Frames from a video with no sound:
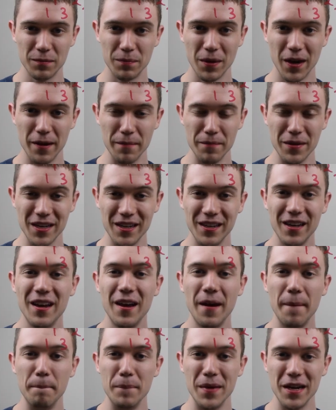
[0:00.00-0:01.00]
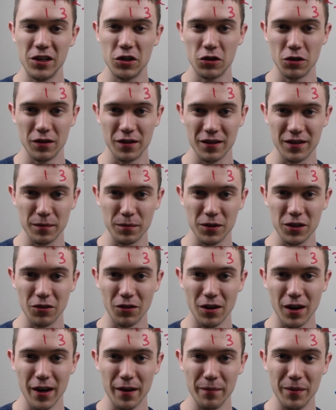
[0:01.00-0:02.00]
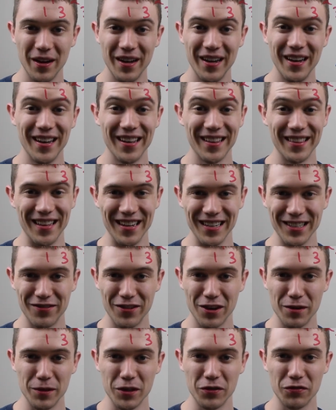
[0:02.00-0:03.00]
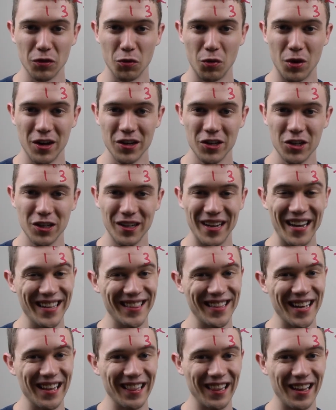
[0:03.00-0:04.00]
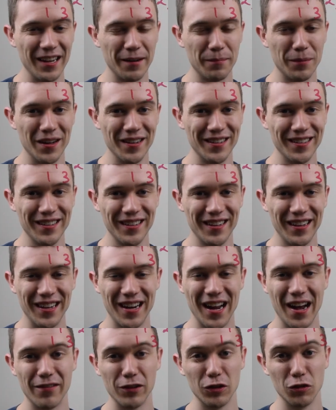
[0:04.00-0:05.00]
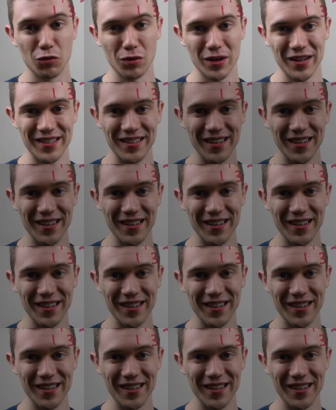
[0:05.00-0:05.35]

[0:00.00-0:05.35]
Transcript: by me, make sure to subscribe. Thanks very much for watching. Hit that like button and have a great